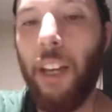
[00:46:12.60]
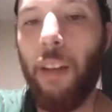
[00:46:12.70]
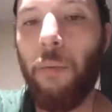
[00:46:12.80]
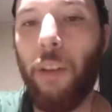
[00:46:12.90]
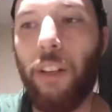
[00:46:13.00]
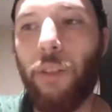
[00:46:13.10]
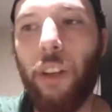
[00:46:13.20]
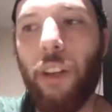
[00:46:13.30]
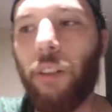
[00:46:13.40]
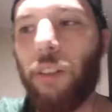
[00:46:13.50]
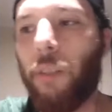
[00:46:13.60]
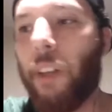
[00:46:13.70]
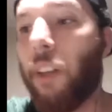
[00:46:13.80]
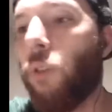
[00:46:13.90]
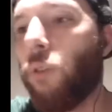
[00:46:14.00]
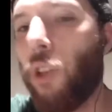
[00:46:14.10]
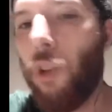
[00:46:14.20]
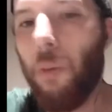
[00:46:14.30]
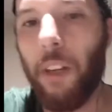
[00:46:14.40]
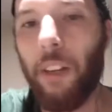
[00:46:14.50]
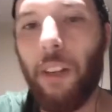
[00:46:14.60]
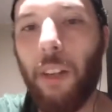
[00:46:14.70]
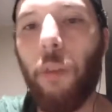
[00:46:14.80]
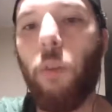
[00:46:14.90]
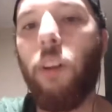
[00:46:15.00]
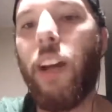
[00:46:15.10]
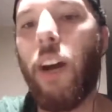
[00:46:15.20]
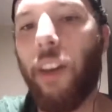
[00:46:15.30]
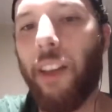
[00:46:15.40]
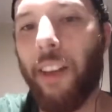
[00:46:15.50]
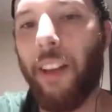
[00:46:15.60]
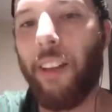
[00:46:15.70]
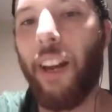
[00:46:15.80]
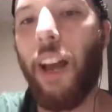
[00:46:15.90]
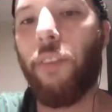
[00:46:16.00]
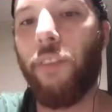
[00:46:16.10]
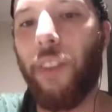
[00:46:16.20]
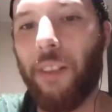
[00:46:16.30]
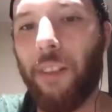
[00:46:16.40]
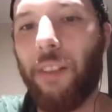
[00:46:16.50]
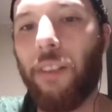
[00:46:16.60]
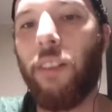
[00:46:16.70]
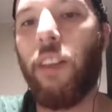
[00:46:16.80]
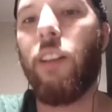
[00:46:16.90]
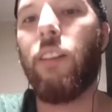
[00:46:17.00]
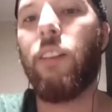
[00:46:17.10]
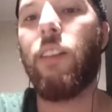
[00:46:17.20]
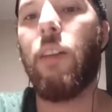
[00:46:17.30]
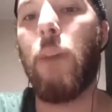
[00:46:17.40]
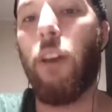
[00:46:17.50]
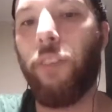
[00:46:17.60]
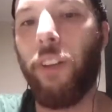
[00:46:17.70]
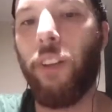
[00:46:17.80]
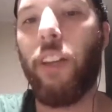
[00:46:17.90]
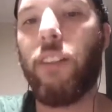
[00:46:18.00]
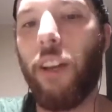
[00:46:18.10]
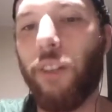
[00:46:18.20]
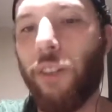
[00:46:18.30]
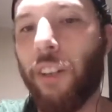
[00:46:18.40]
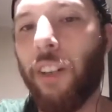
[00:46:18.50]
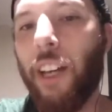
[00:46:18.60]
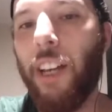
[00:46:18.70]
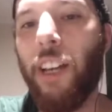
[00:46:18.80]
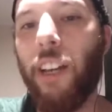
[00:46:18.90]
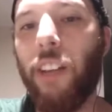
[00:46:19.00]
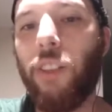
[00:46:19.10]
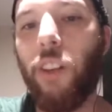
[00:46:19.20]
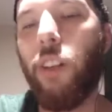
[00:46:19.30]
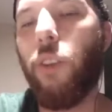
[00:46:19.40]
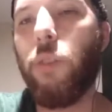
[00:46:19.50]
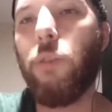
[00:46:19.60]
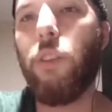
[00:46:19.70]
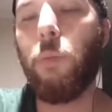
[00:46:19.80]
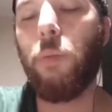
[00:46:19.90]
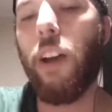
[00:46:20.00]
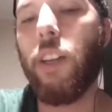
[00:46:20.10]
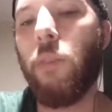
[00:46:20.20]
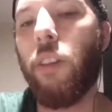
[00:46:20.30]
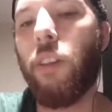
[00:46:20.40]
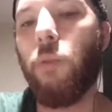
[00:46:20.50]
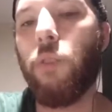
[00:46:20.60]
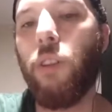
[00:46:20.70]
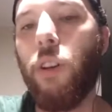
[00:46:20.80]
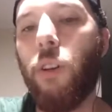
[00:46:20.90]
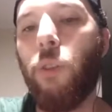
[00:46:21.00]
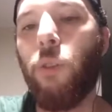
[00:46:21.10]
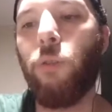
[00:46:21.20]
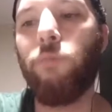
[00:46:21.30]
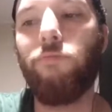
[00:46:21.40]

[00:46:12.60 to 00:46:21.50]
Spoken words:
I drink something like an old Cuban, and I'm like, well, now I get that effervescence and that mouthfeel and that texture. And so it always really surprised me that there was no